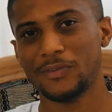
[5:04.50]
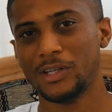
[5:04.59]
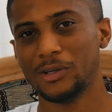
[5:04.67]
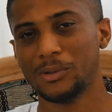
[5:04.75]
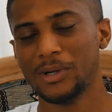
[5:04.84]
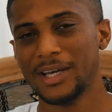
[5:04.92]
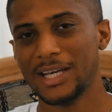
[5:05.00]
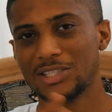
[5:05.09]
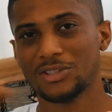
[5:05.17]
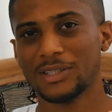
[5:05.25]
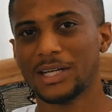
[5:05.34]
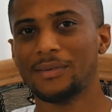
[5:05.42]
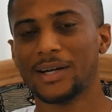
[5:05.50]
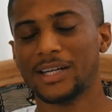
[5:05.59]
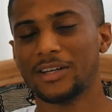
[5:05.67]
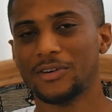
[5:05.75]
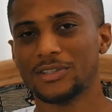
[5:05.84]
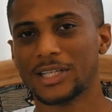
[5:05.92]
video is not
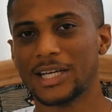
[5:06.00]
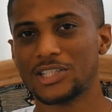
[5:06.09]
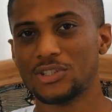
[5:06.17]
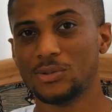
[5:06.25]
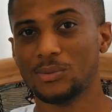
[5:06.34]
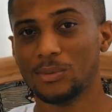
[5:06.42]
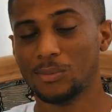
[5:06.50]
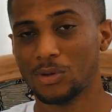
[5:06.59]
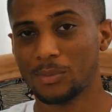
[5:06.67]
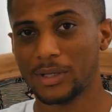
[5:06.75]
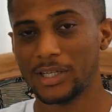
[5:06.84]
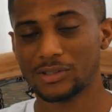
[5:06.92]
directly going to get you more money.